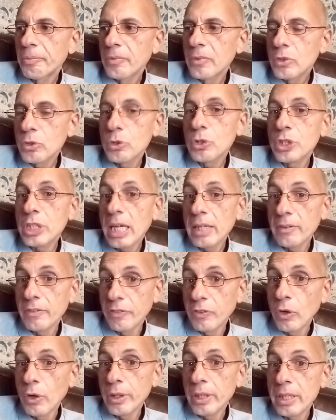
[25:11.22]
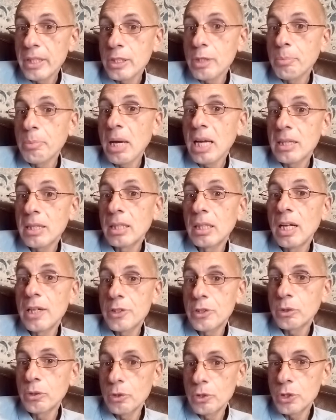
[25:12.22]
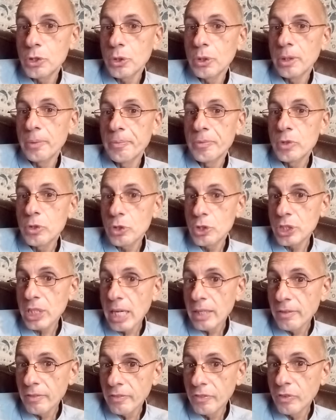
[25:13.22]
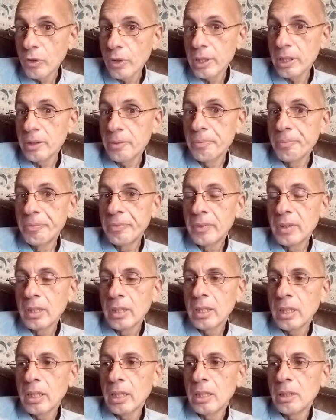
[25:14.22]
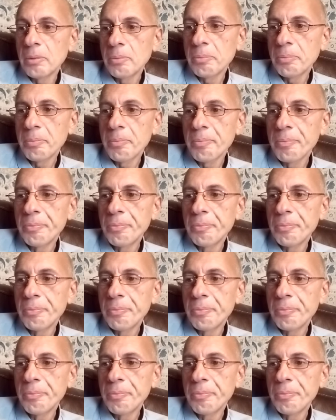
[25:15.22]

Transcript: so Schadenfreude is a pathological joy. So Schadenfreude, um,